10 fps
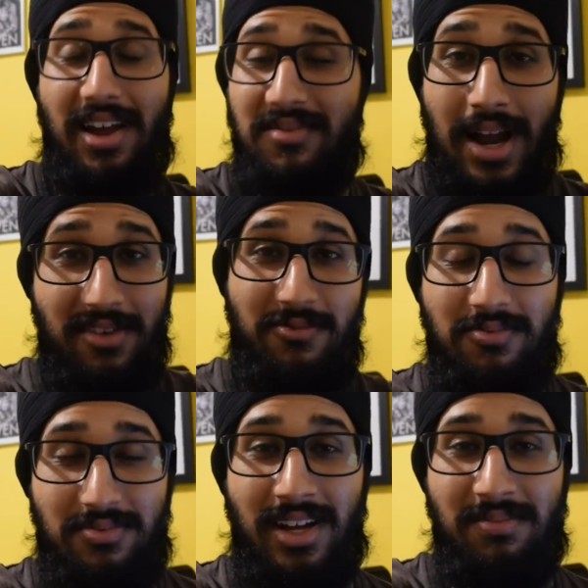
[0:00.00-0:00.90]
I've
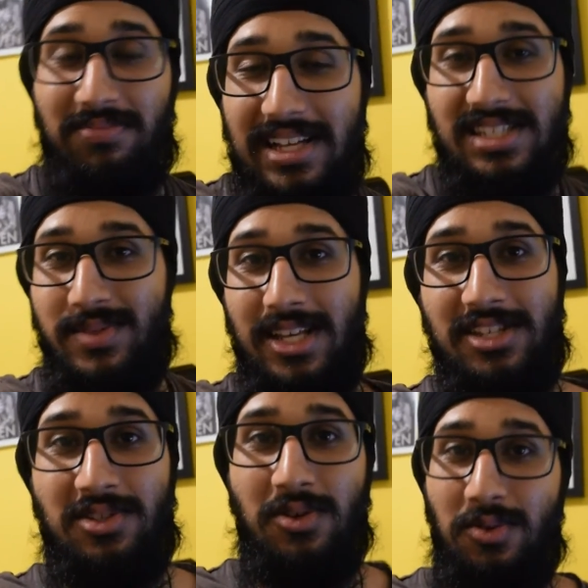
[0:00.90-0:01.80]
done placements
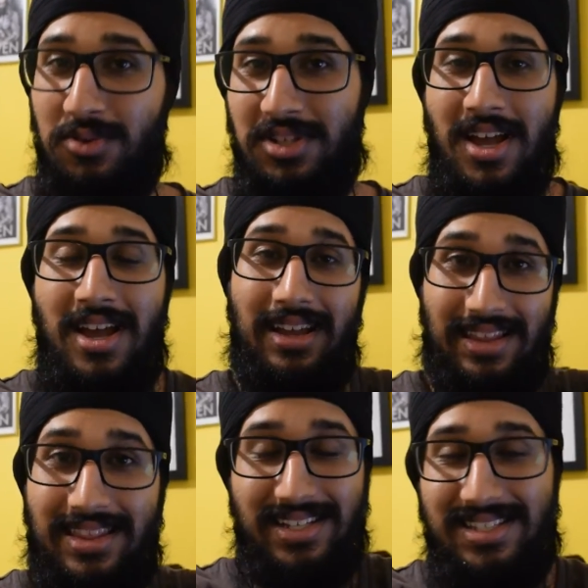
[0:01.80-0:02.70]
at schools
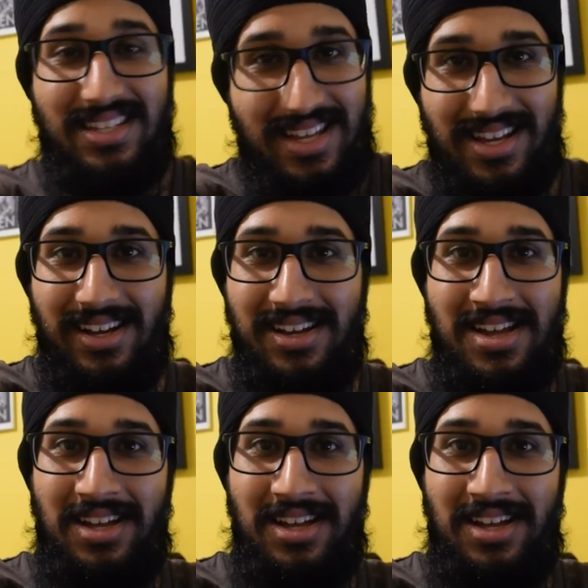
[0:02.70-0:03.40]
this year,